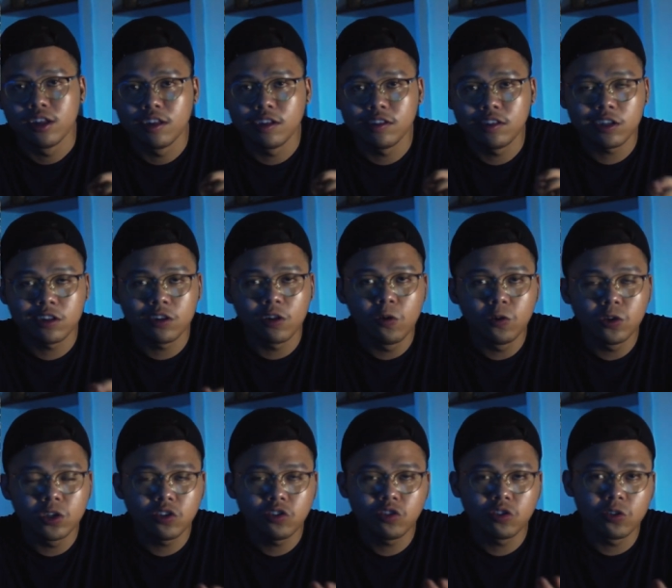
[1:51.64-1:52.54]
the
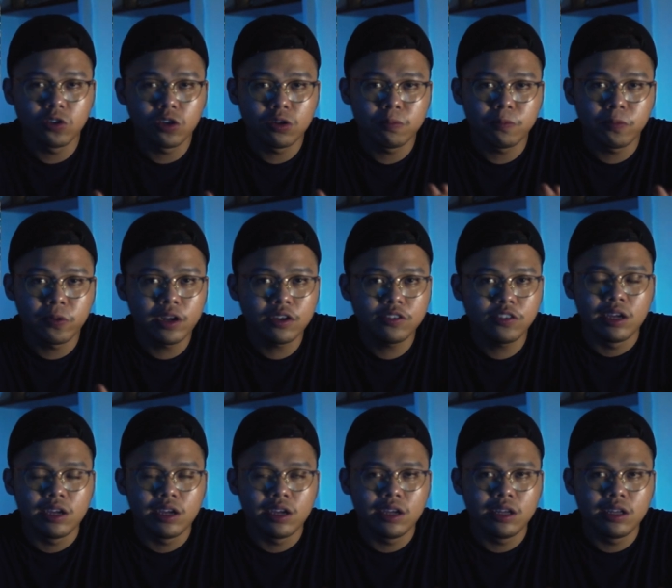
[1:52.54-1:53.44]
Technology and Student Press,
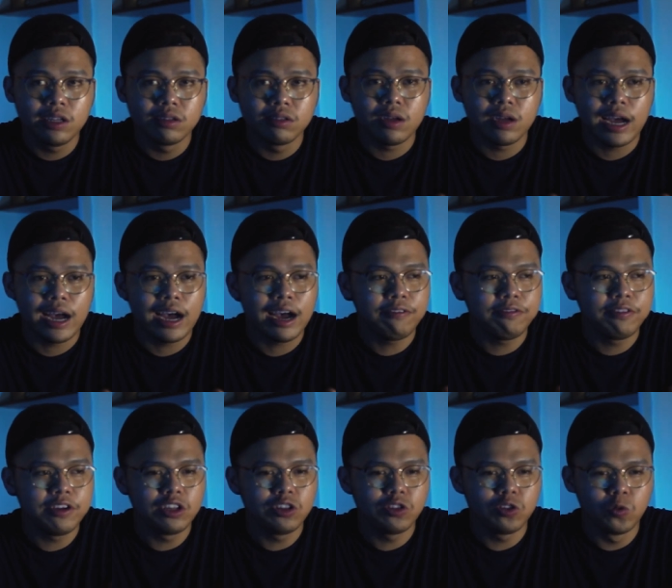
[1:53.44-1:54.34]
and
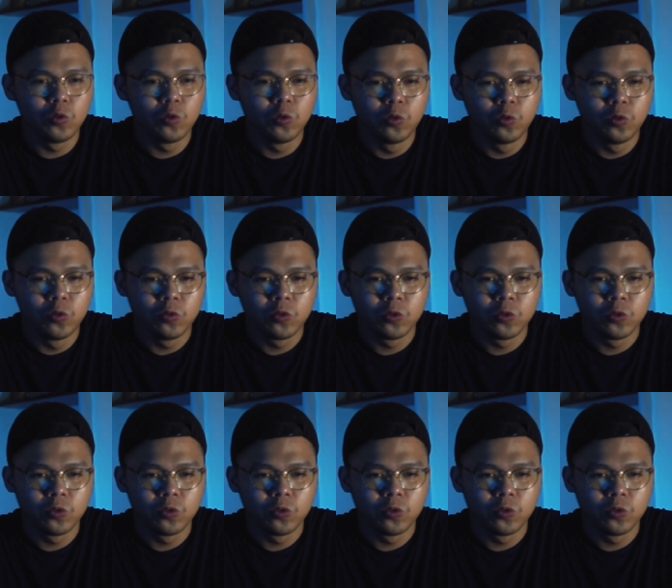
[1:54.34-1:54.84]
having to